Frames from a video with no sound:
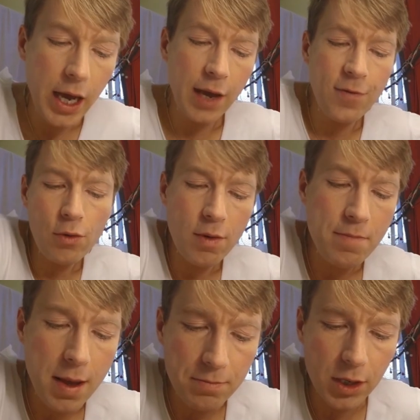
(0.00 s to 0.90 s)
"If you
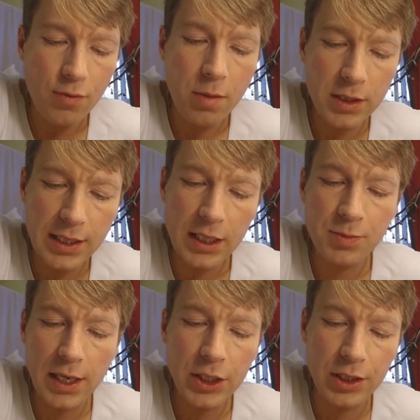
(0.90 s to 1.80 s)
remember, Grumman's
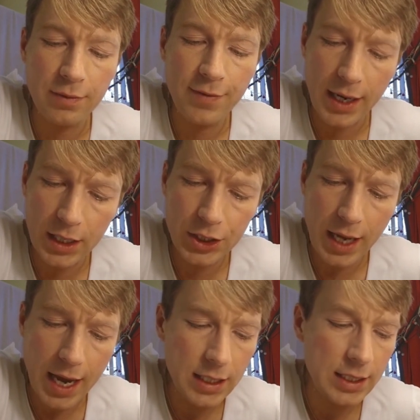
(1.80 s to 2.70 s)
expedition vanished
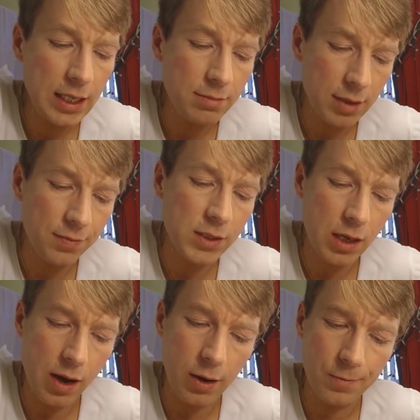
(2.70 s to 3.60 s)
18 months
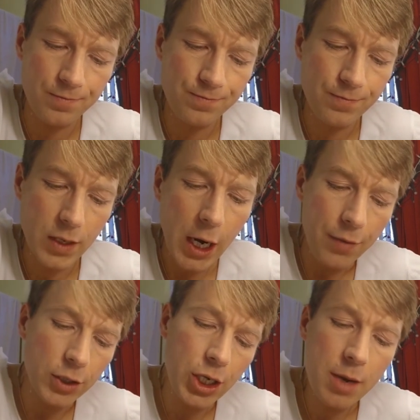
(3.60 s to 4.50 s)
ago.
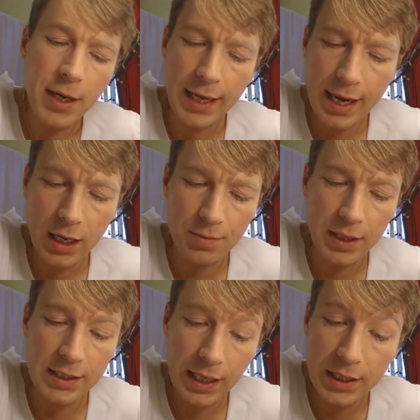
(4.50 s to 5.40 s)
The German
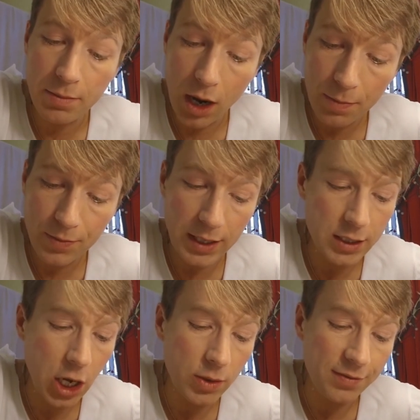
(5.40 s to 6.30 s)
Academy sent him up there
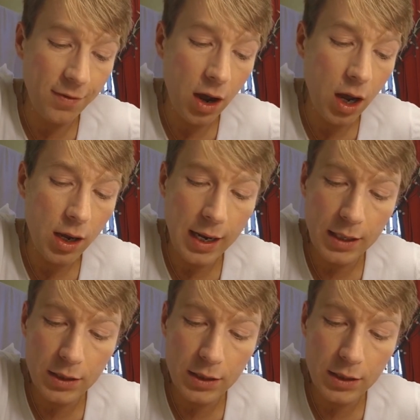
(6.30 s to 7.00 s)
to go as far